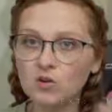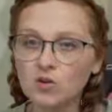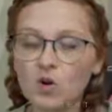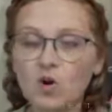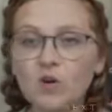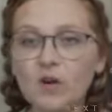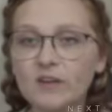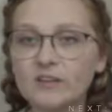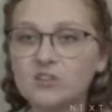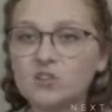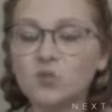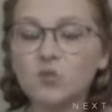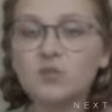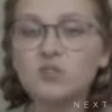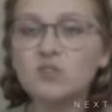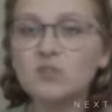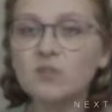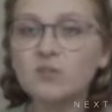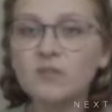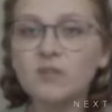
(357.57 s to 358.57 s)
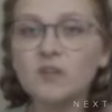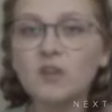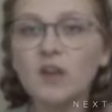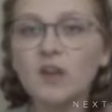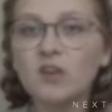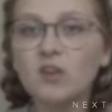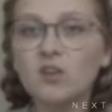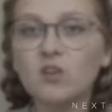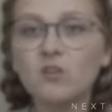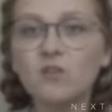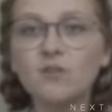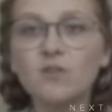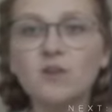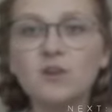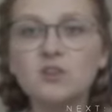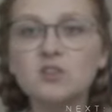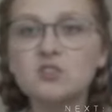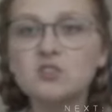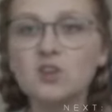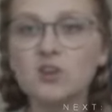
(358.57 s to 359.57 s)
Okay, so once you feel like
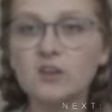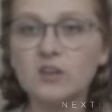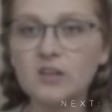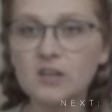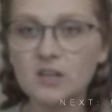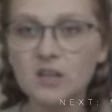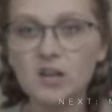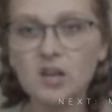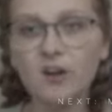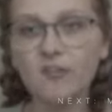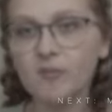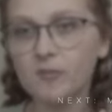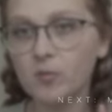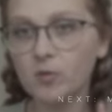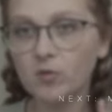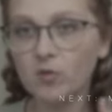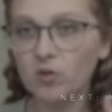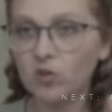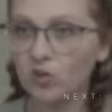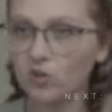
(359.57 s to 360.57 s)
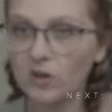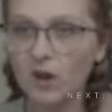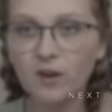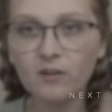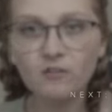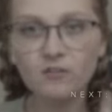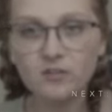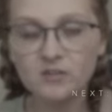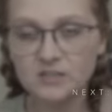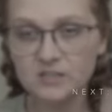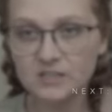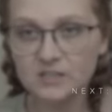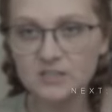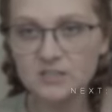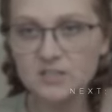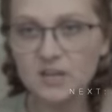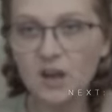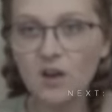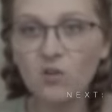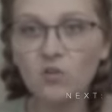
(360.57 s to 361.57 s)
you've started to get comfortable, you got your routine
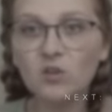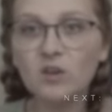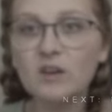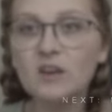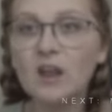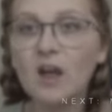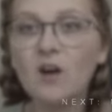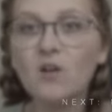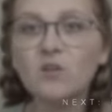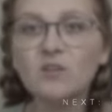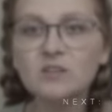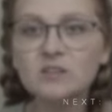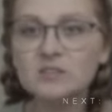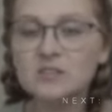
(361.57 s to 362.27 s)
down, now it's